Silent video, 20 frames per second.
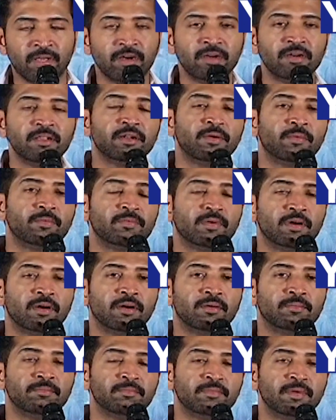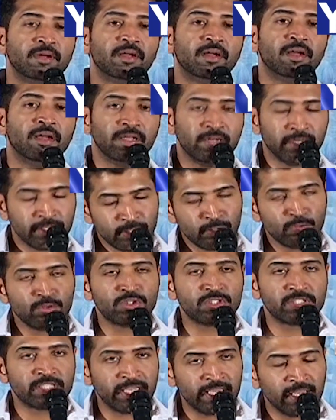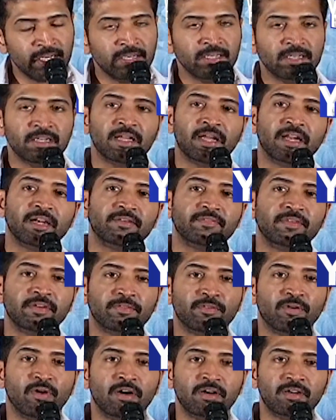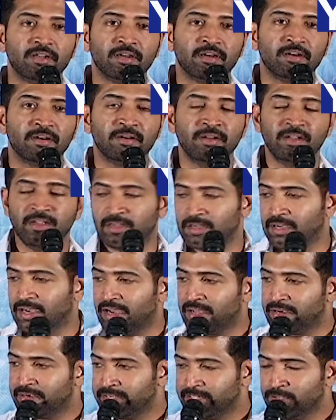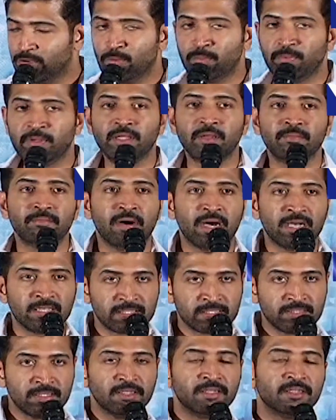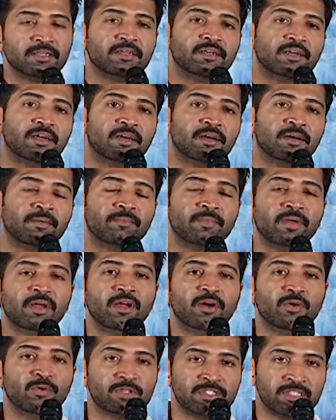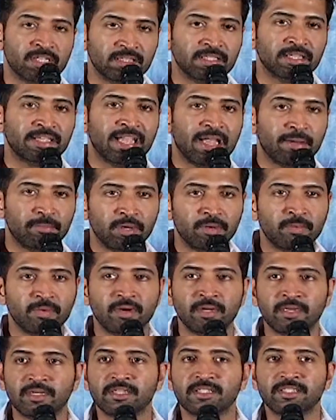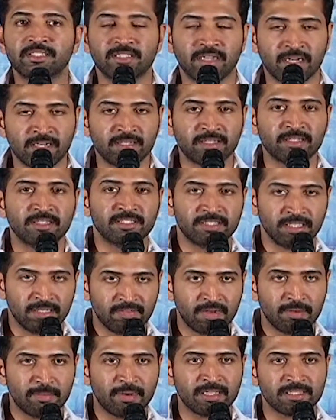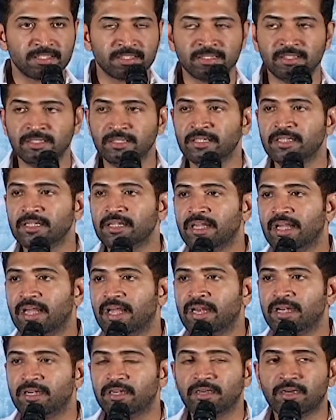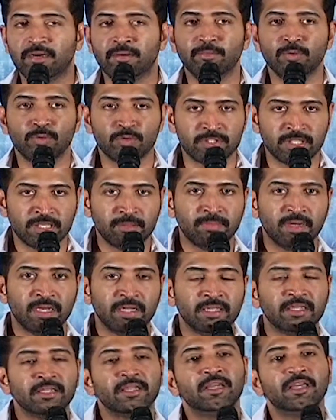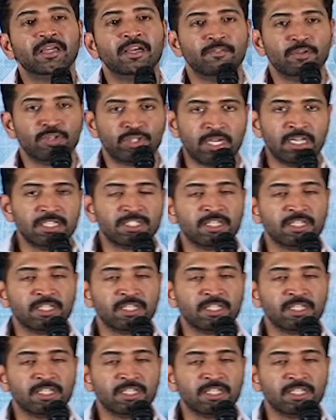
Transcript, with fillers: it in a huge scale, and we have got our DOP Bhaskar, who has done the camera work, stunt Silva Master, and music by Vishal